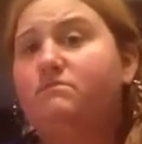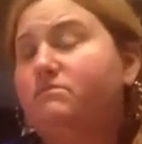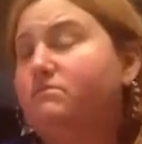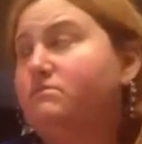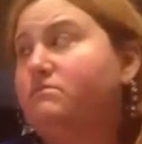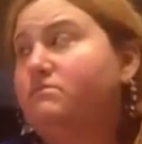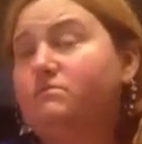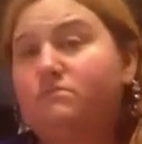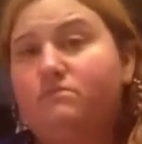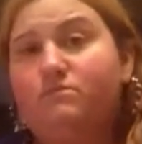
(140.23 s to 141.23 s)

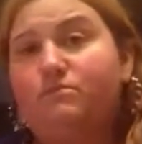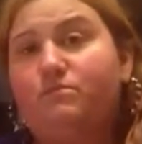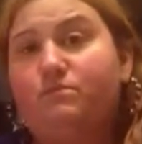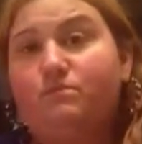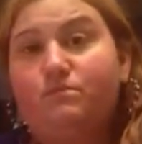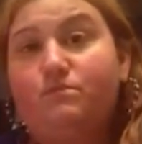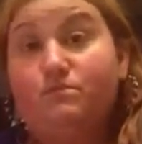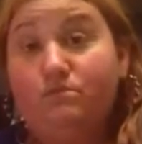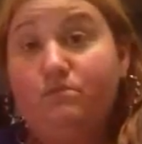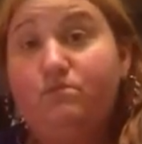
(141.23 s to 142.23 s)

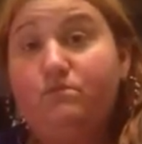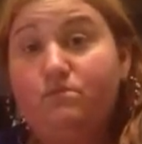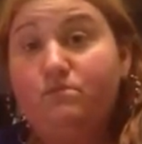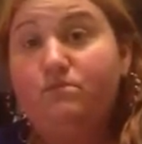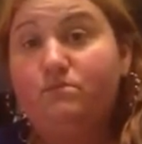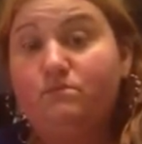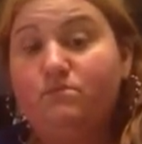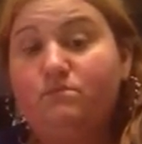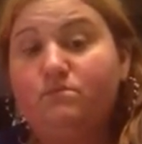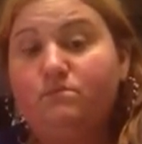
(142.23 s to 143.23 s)

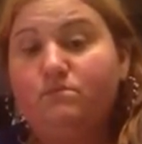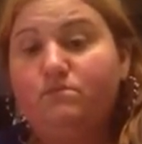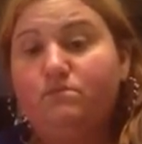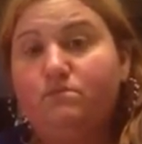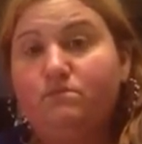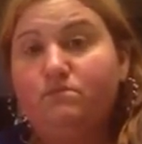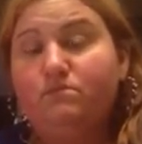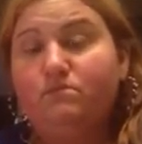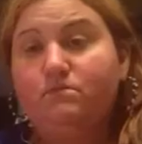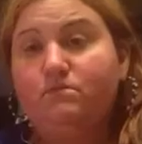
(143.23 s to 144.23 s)

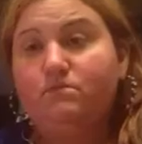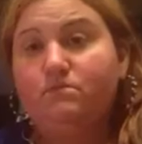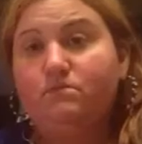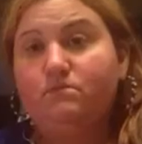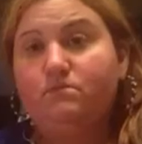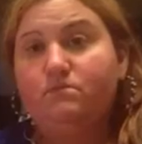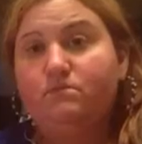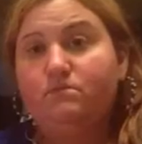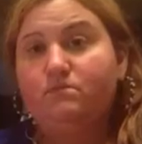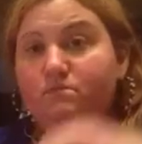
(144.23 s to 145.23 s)

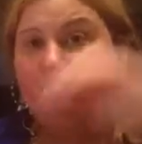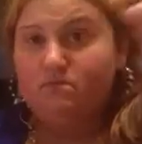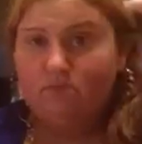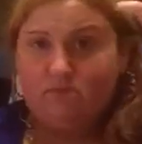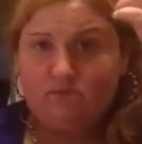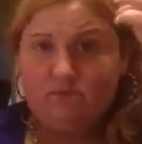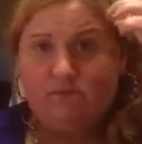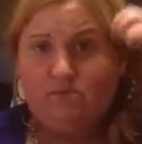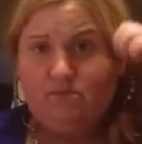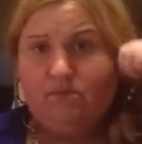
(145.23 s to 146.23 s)

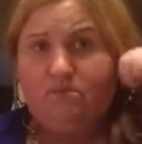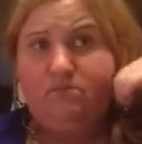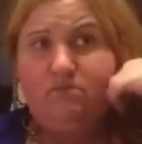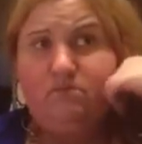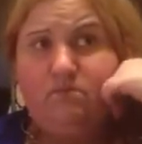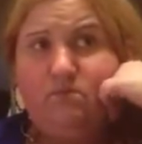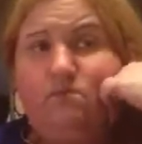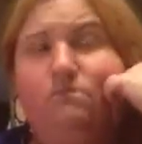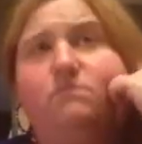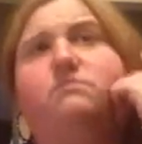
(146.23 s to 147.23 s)

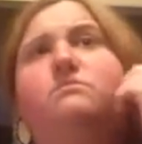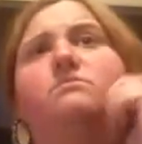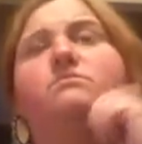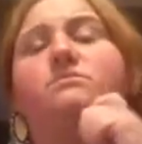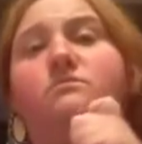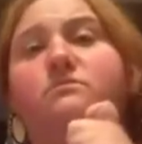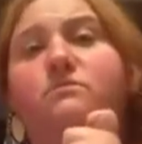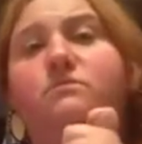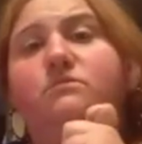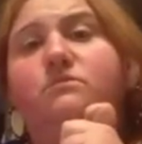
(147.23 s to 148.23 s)
(silent)